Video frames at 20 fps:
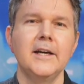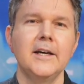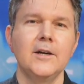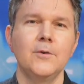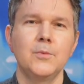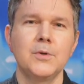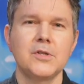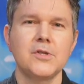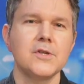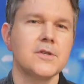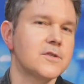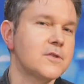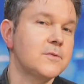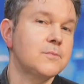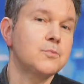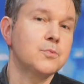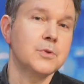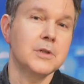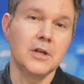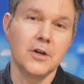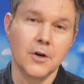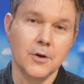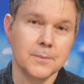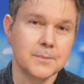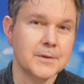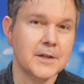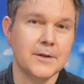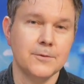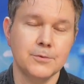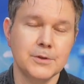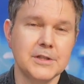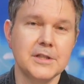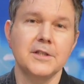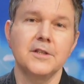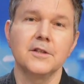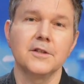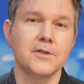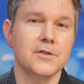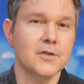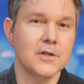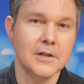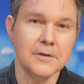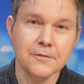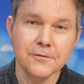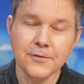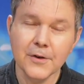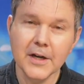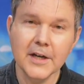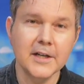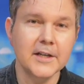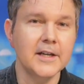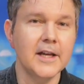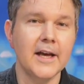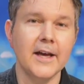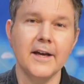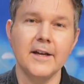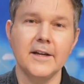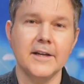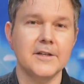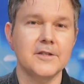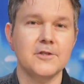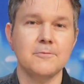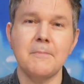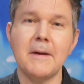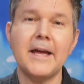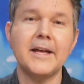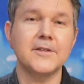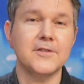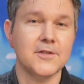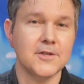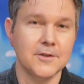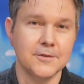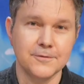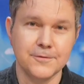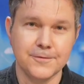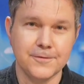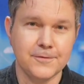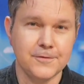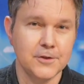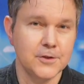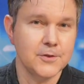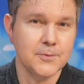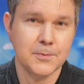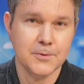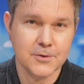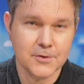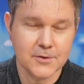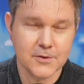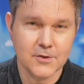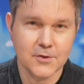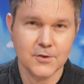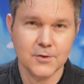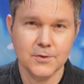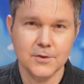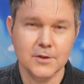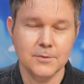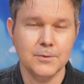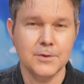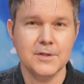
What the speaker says: which is, a ridiculously fun and expansive first-person shooter,